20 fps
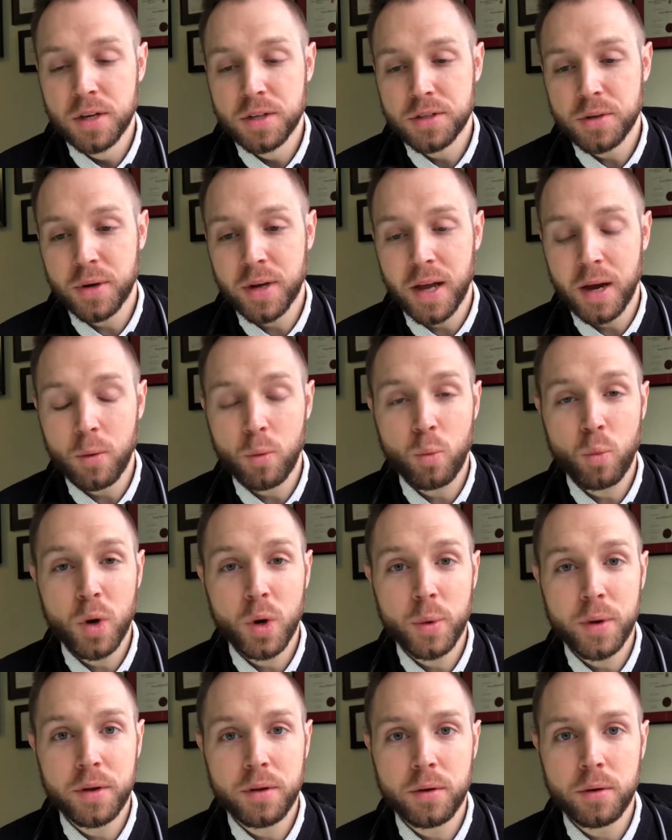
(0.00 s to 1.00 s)
So anyhow, what
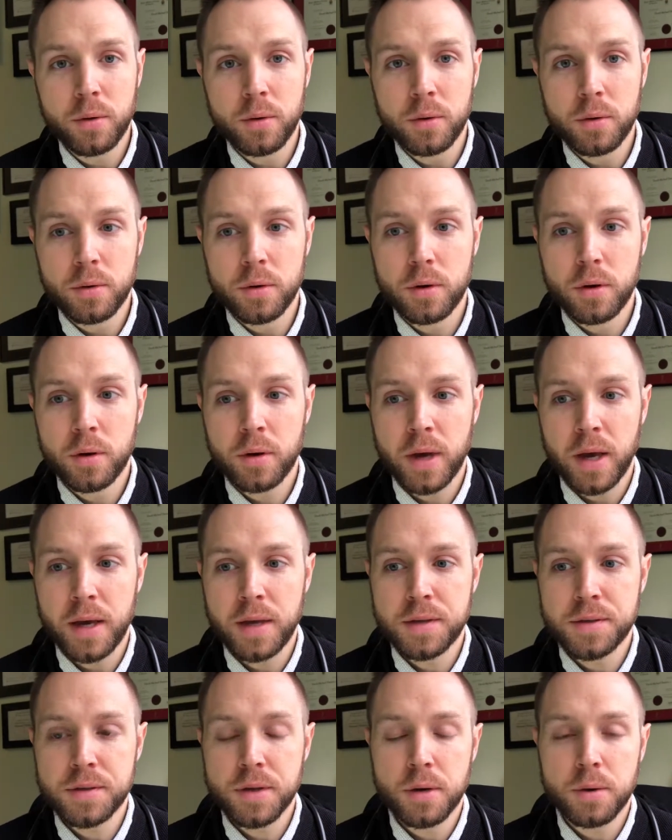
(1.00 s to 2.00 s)
do we do?
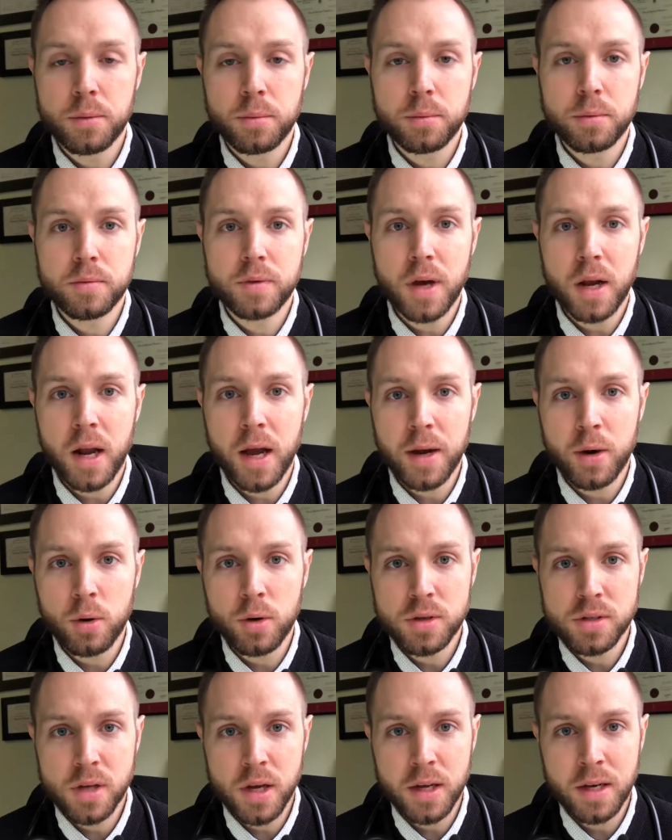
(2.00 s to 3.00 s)
Okay, so we've got high
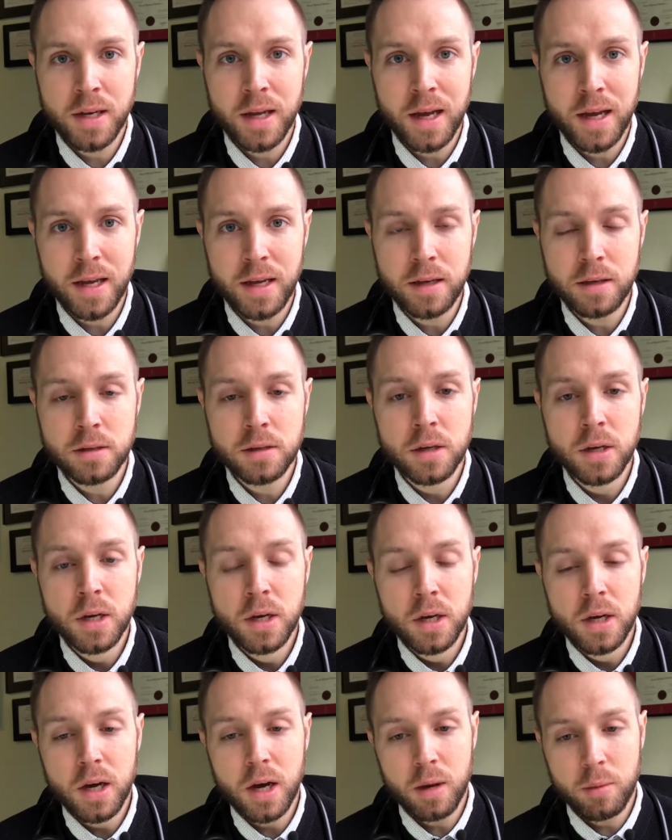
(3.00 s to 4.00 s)
cortisol at night.
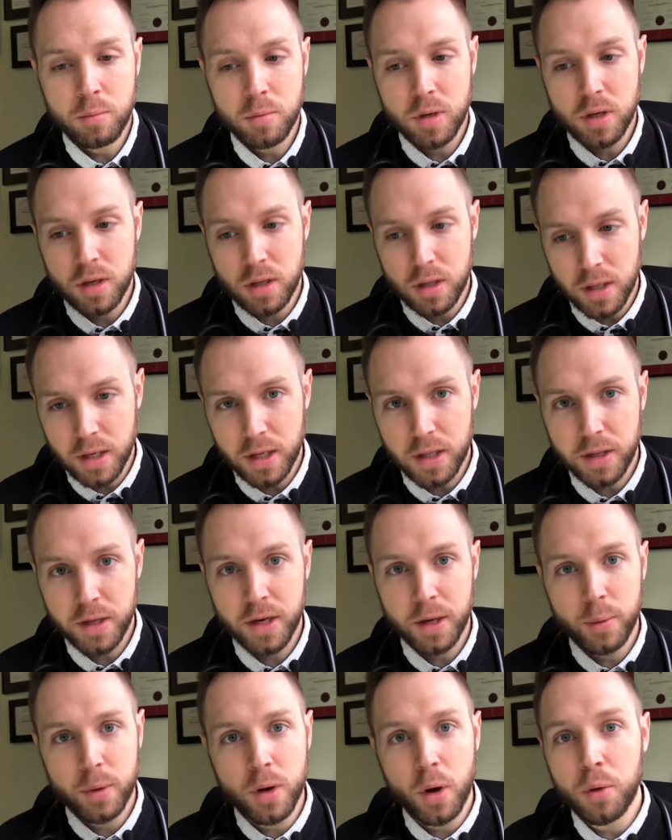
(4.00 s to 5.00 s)
Clinically
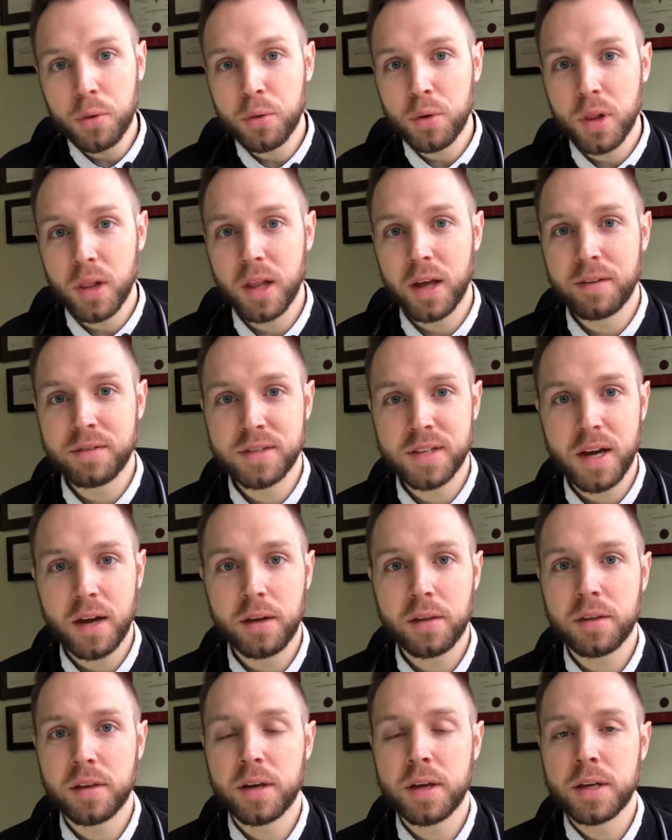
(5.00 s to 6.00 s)
here, we go through the
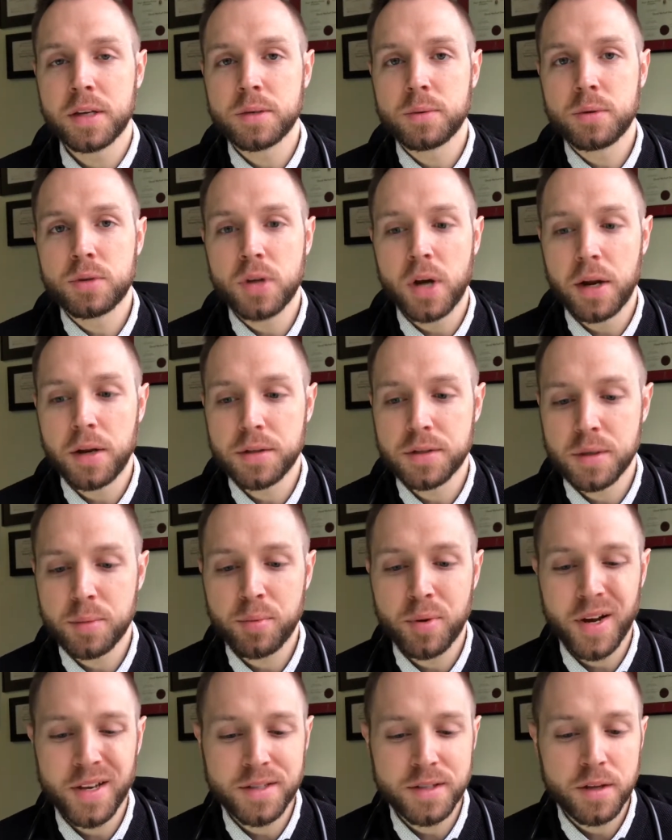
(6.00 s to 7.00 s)
lifestyle things. We try to
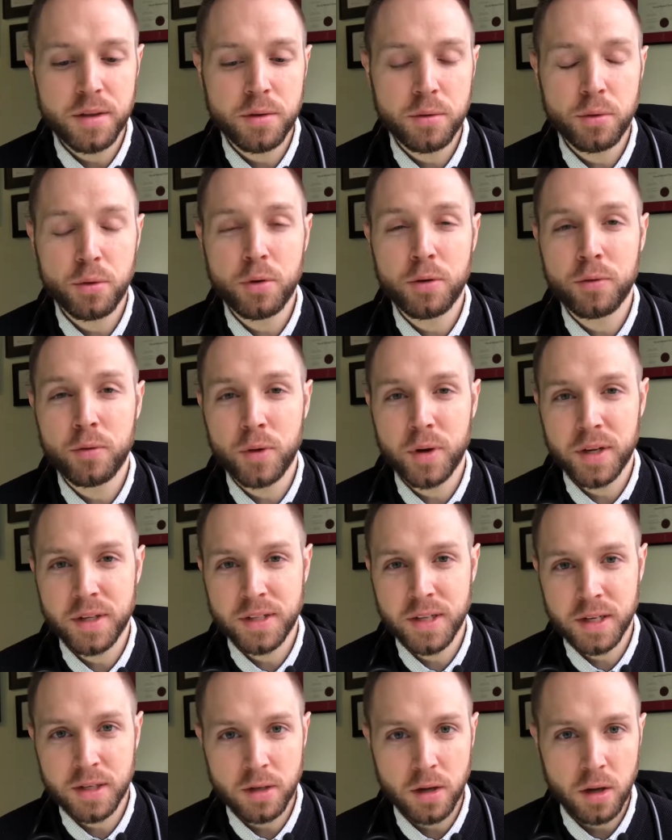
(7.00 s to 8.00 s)
suppress it through avoiding
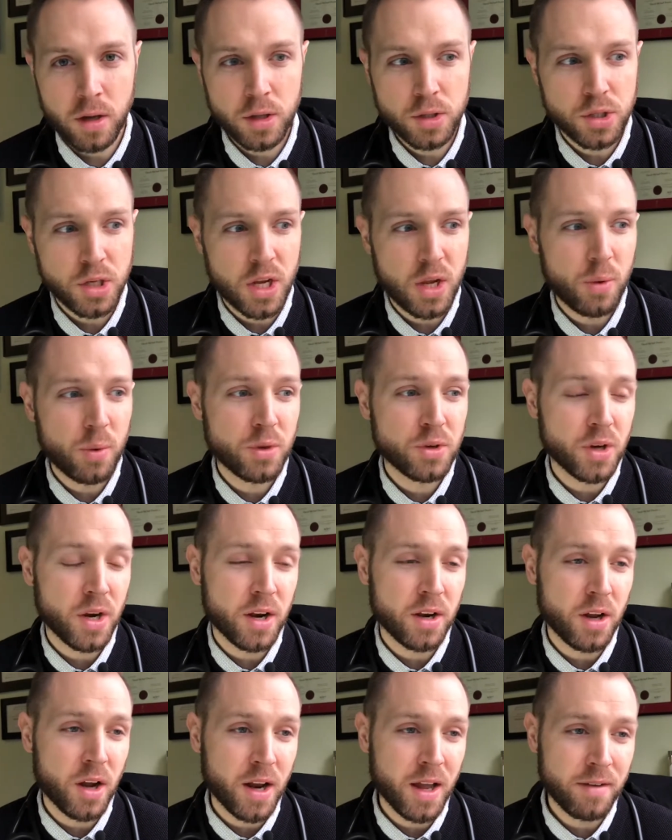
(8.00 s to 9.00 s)
technology. We try
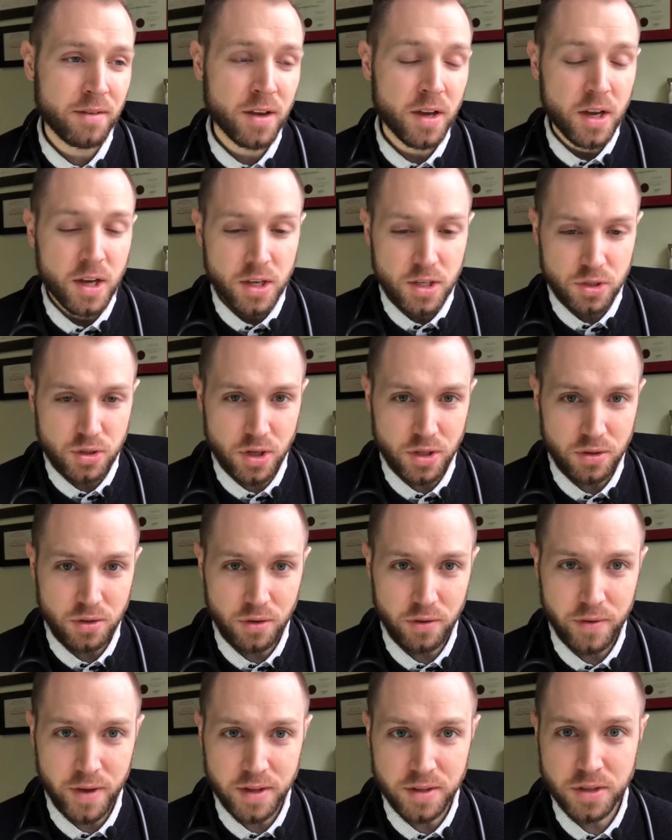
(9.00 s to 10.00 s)
to not have
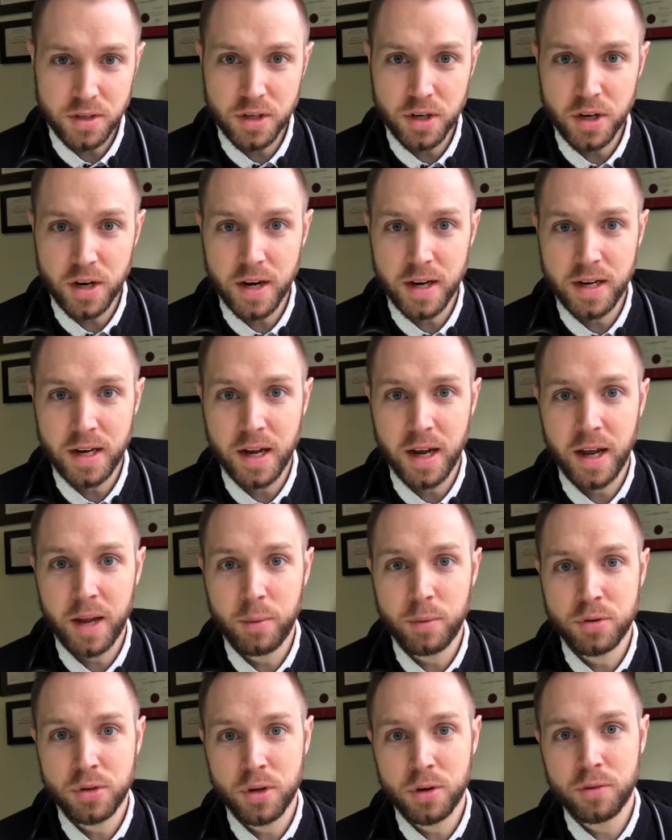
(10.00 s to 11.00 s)
stressful events occur at
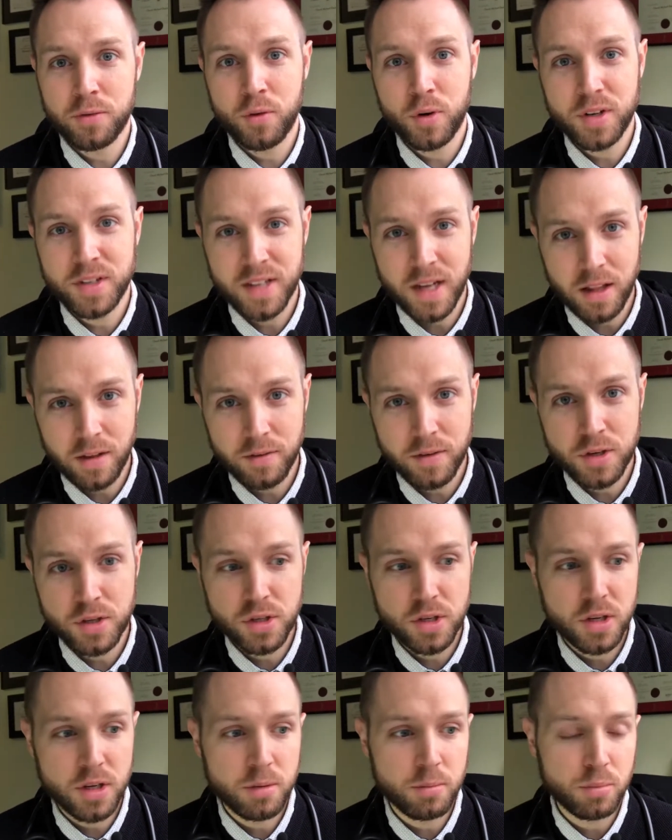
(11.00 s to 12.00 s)
night. We try to avoid
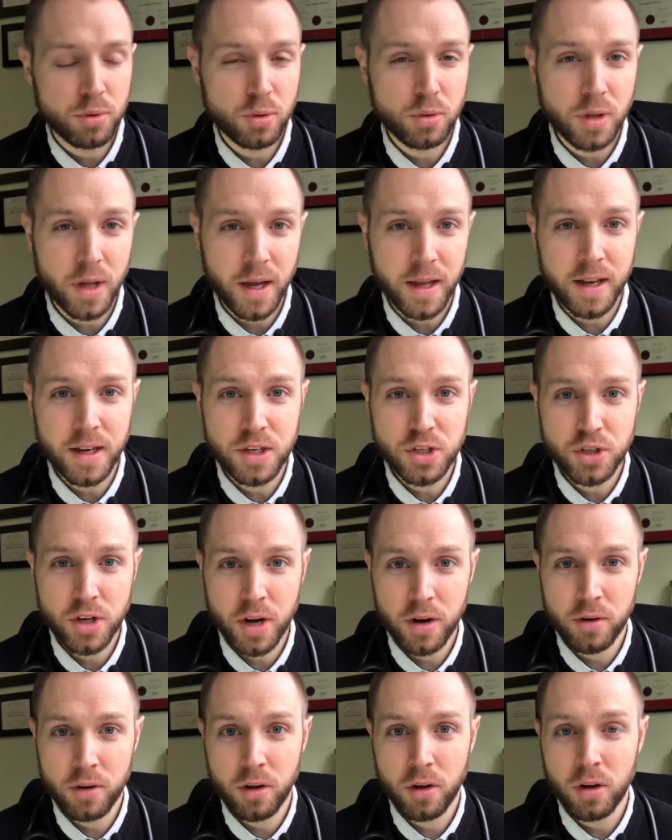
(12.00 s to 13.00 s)
television, blue light in
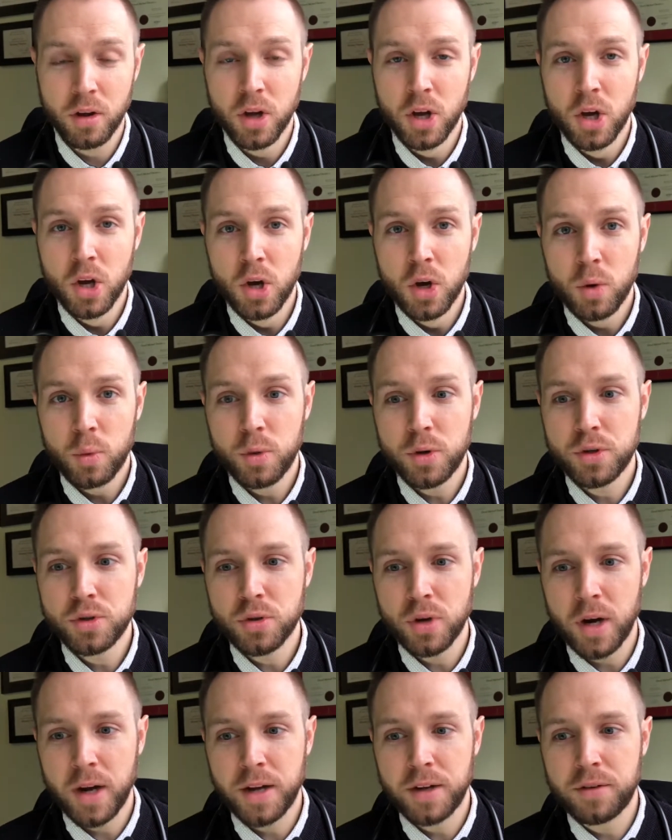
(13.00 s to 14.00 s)
general. We
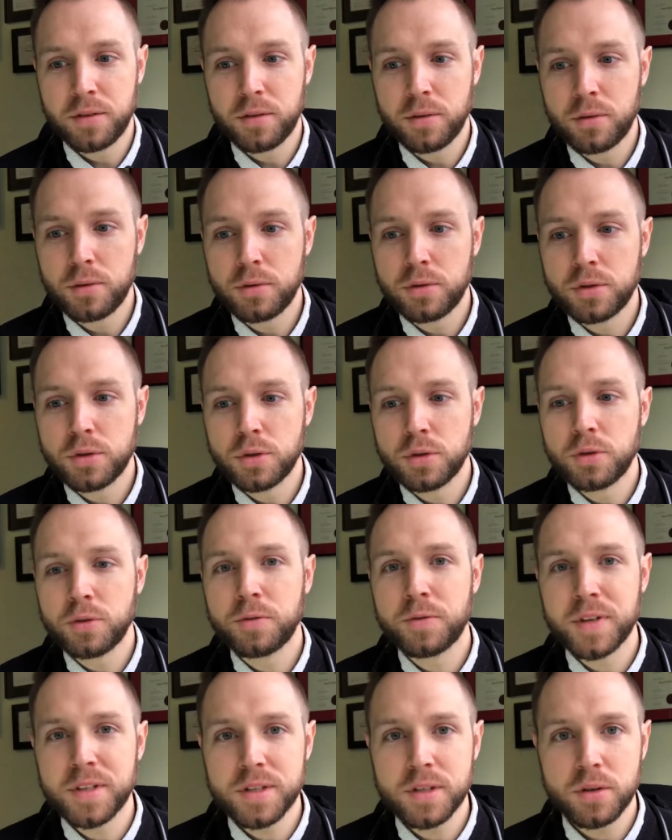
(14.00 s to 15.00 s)
try to do
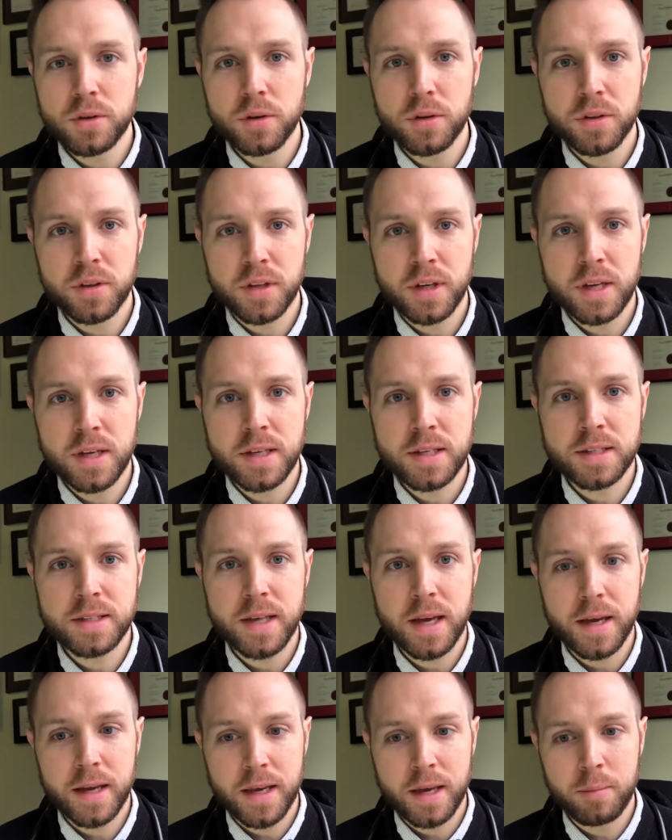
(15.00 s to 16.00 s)
physical things
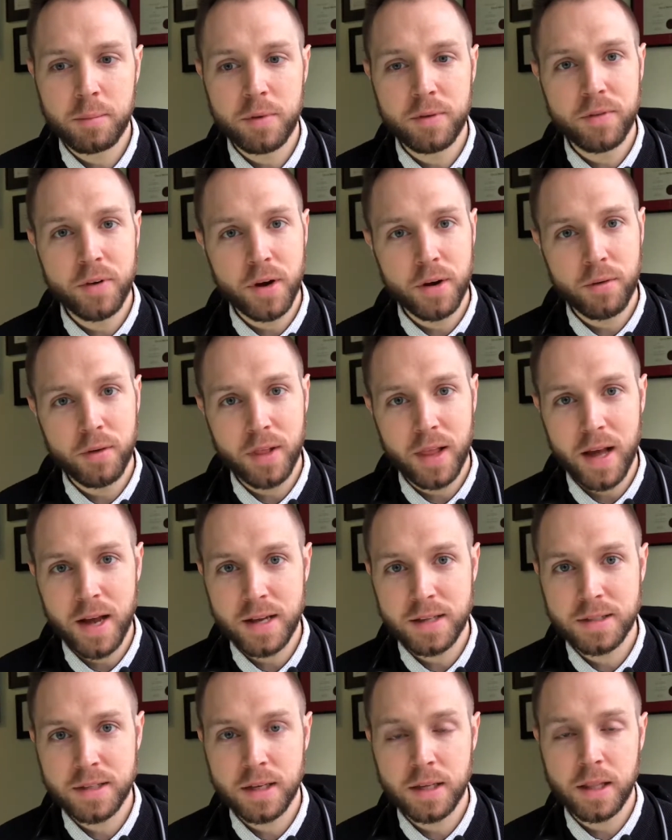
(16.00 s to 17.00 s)
that can be very
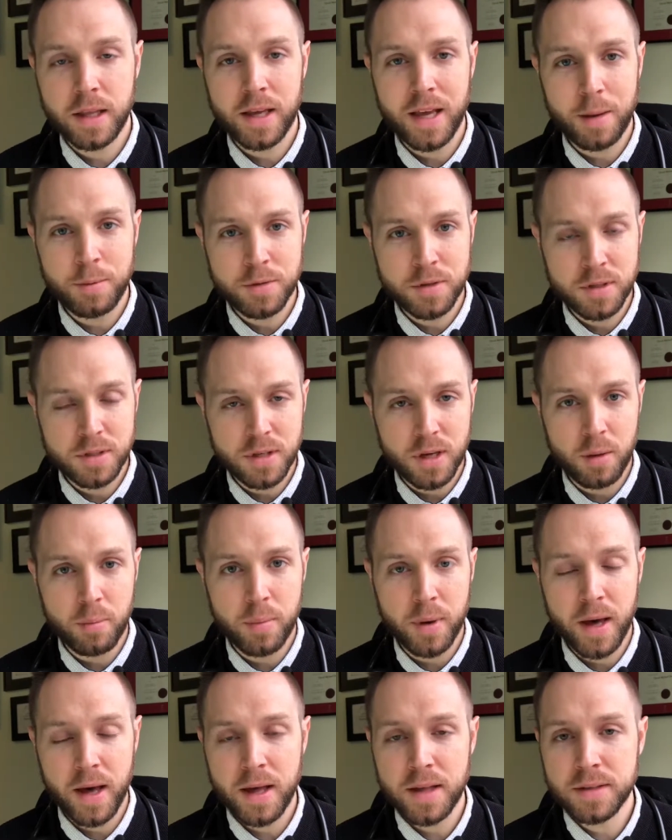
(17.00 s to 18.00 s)
relaxing, like Epsom
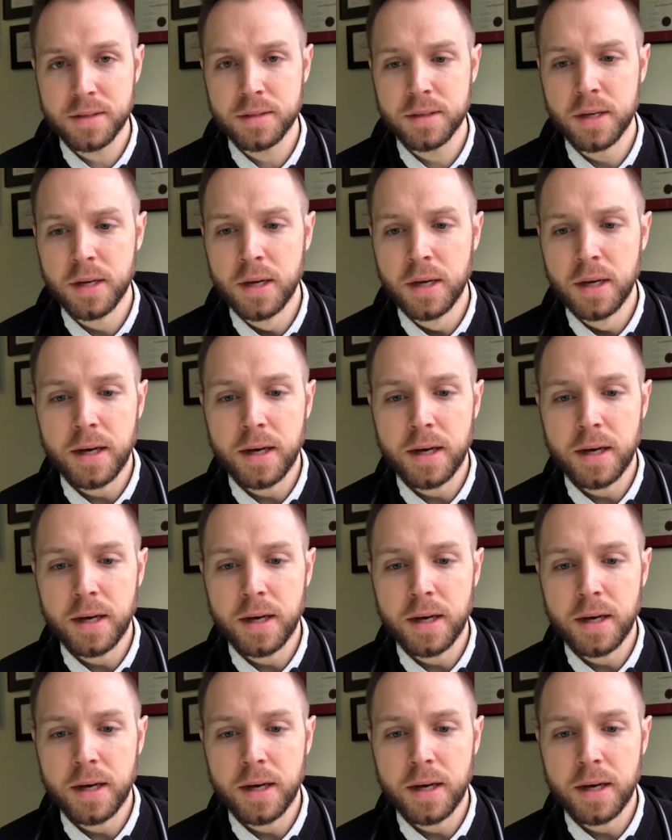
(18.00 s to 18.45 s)
salt baths.